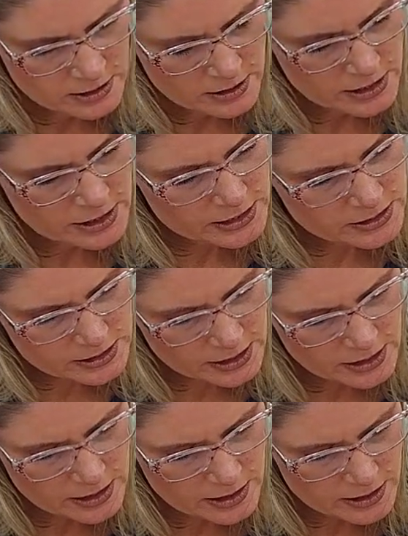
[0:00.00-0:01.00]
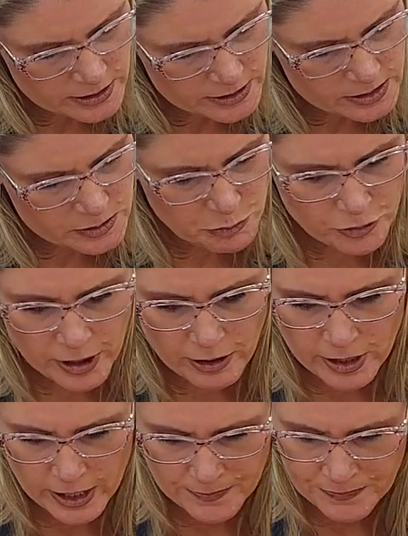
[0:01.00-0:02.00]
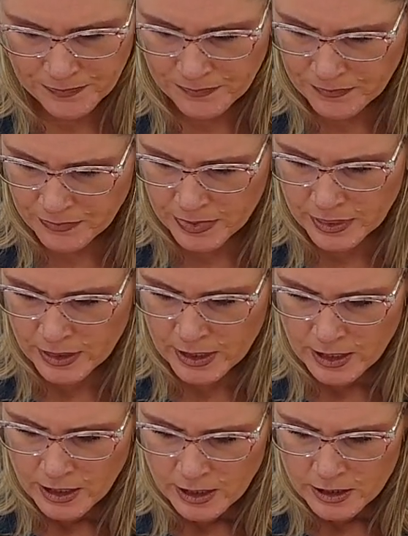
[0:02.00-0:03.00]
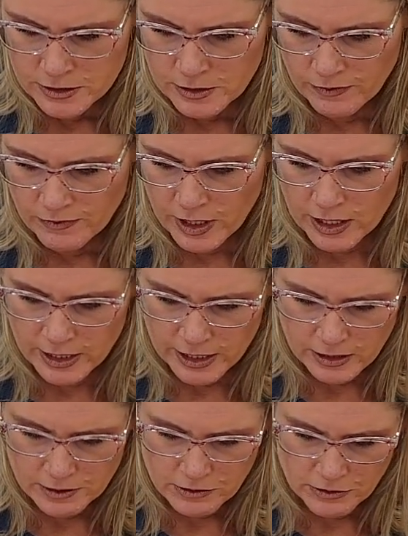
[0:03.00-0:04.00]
this is Prairie. So we've got like a little